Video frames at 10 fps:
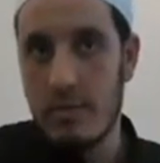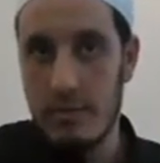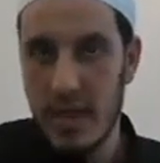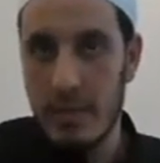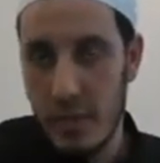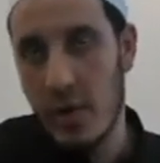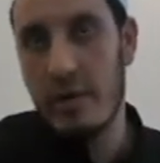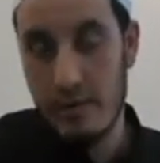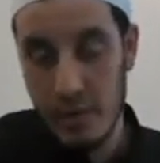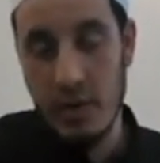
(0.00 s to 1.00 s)
meaning
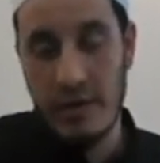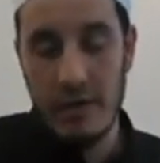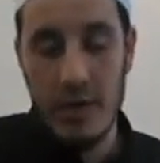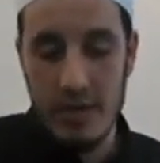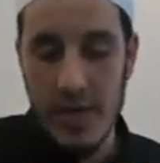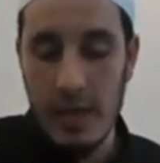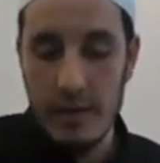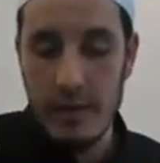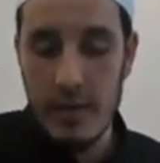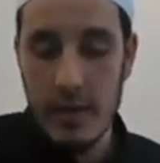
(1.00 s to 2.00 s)
pur purify yourself,